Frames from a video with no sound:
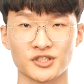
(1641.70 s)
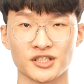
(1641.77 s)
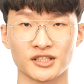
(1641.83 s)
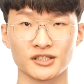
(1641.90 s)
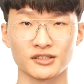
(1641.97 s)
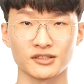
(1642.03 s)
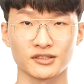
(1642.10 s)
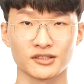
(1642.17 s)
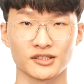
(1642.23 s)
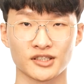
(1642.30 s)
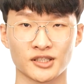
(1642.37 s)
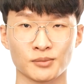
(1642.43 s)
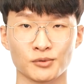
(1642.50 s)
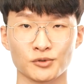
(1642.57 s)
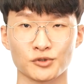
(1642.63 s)
First
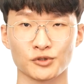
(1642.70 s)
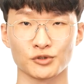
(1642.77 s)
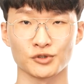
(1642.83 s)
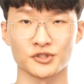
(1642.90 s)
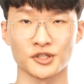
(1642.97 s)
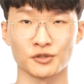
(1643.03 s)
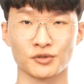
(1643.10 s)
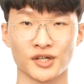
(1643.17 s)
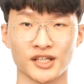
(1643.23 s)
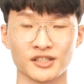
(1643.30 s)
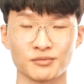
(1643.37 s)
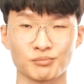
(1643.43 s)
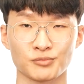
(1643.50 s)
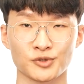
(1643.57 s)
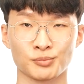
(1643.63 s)
is the
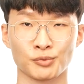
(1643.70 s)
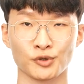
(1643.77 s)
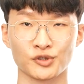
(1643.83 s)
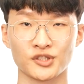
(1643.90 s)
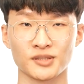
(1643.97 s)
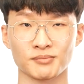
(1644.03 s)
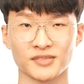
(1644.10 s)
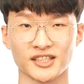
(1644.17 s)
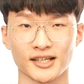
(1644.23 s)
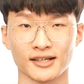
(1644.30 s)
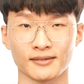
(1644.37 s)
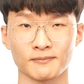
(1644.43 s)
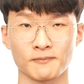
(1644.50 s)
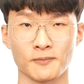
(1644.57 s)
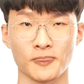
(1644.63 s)
Viewport Add-on
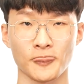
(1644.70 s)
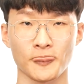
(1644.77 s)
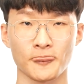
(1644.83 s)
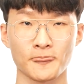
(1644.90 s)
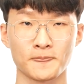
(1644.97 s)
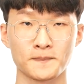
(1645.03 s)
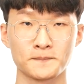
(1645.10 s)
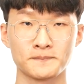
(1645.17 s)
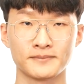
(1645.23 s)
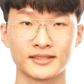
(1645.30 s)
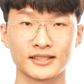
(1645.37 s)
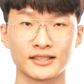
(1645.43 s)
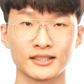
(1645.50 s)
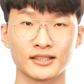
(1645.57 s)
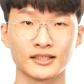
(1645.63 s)
provided as a
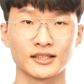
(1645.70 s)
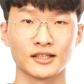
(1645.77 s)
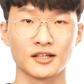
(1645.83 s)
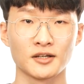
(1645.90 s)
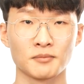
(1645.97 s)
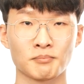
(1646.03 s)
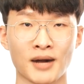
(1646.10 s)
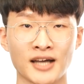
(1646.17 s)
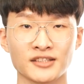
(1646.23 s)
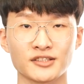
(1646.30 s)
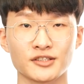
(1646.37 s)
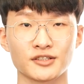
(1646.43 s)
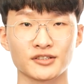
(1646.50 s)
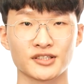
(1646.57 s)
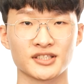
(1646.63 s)
default.
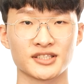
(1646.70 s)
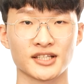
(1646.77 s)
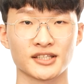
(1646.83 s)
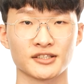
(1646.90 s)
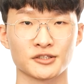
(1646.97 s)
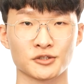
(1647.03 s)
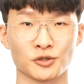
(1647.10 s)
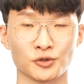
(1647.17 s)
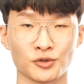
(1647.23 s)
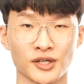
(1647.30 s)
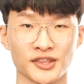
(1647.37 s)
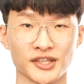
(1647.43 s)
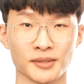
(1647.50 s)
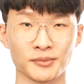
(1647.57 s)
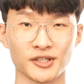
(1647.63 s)
If you are
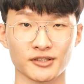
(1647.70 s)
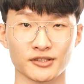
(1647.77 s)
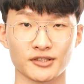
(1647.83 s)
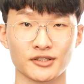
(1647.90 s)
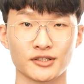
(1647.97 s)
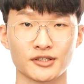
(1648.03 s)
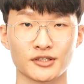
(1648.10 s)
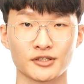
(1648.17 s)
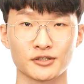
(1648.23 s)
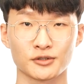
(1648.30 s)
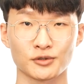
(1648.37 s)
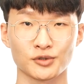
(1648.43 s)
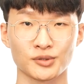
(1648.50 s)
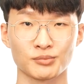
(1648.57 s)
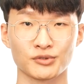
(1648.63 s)
applying responsive
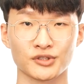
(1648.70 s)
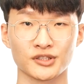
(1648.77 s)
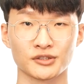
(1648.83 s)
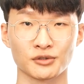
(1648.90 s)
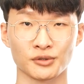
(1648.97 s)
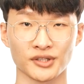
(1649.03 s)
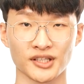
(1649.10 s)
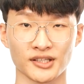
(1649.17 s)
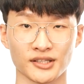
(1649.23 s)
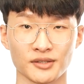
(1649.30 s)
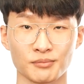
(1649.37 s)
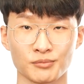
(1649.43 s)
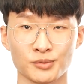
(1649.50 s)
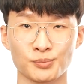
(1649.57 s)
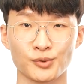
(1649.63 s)
design, you can easily
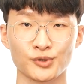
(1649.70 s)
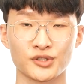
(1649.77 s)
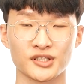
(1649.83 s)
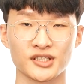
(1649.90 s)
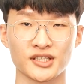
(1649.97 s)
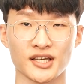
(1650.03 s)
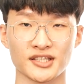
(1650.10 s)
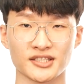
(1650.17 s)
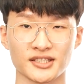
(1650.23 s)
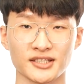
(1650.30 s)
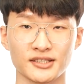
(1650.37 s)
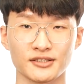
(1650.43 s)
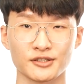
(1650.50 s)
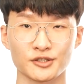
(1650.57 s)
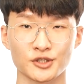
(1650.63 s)
provide a
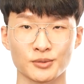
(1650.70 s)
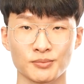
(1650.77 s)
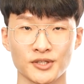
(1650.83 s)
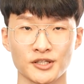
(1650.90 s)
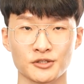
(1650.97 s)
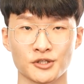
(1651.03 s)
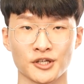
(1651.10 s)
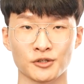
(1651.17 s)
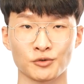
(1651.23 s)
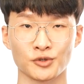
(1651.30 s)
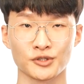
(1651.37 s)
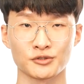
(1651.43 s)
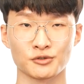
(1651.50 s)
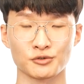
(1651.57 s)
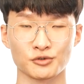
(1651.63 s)
viewport example
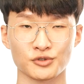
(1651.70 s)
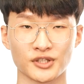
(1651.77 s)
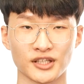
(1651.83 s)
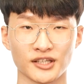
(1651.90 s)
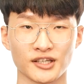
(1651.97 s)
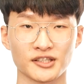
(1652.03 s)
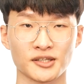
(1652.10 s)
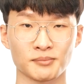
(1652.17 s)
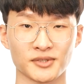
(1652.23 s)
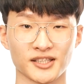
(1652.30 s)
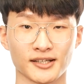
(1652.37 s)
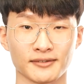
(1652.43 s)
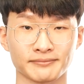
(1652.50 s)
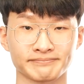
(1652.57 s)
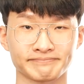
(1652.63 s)
through
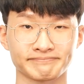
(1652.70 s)
Storybook.